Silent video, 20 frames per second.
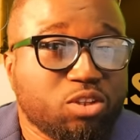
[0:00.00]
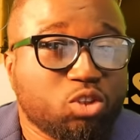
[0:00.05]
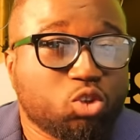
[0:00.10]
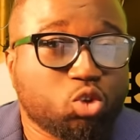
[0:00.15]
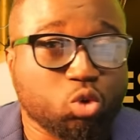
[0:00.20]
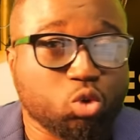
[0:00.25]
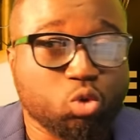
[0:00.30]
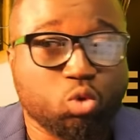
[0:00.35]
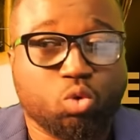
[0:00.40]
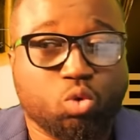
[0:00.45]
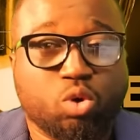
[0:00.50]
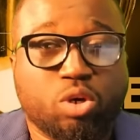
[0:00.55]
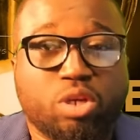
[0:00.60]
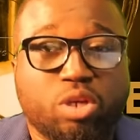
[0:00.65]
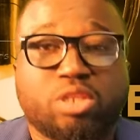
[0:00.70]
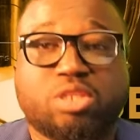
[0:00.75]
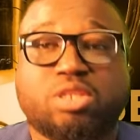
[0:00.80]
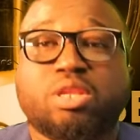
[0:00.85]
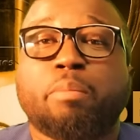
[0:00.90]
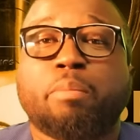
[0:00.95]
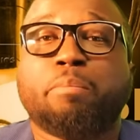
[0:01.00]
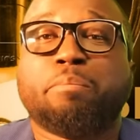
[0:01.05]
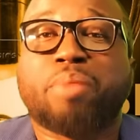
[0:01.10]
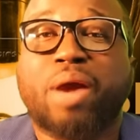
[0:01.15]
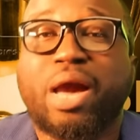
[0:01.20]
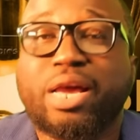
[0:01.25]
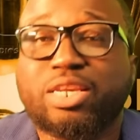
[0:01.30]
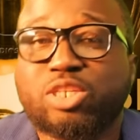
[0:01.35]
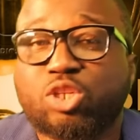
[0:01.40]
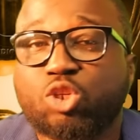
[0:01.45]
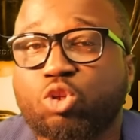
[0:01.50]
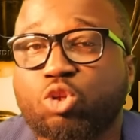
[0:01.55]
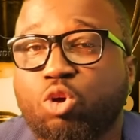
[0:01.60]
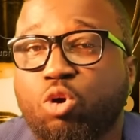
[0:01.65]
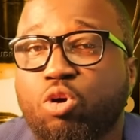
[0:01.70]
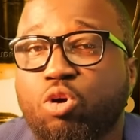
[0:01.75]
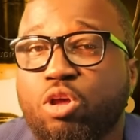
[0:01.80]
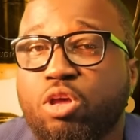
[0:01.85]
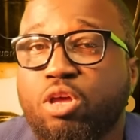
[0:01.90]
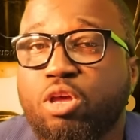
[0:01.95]
to the
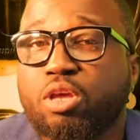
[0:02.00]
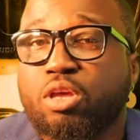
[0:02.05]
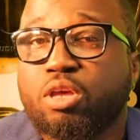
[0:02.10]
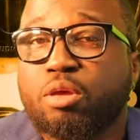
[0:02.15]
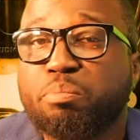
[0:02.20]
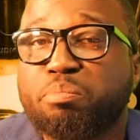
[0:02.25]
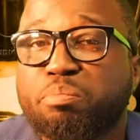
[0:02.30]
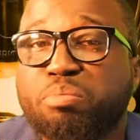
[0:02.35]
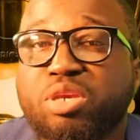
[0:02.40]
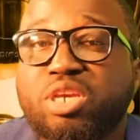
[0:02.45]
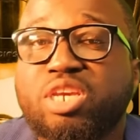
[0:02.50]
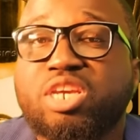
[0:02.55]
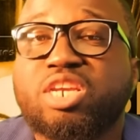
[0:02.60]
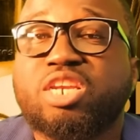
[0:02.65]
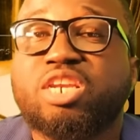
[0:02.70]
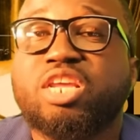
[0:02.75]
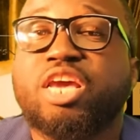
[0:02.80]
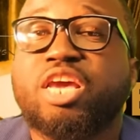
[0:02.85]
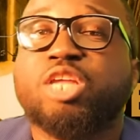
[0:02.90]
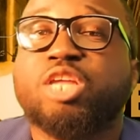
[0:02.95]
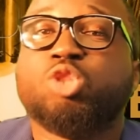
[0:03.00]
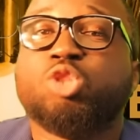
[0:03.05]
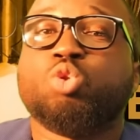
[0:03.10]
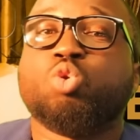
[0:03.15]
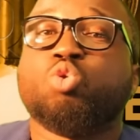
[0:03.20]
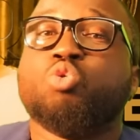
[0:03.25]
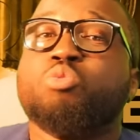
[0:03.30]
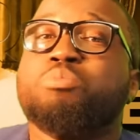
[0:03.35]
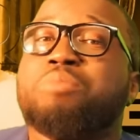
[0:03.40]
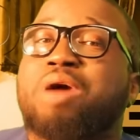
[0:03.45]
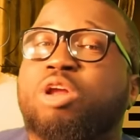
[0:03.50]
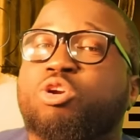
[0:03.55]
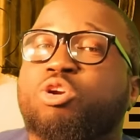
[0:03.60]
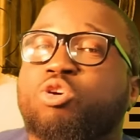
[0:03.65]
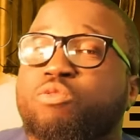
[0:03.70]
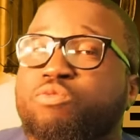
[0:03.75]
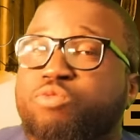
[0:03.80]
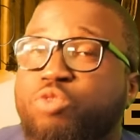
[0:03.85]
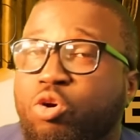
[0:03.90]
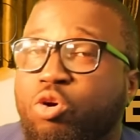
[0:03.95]
pastor being a true man
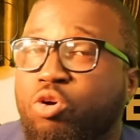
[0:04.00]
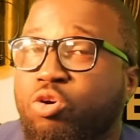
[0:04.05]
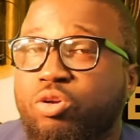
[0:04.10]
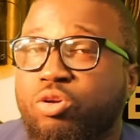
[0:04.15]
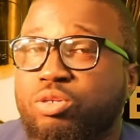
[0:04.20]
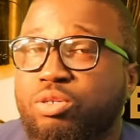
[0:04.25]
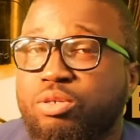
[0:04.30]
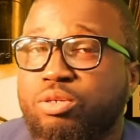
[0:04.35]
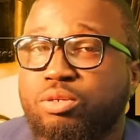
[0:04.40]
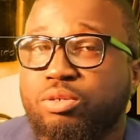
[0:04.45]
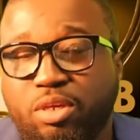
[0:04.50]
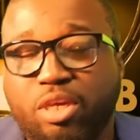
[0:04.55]
of God.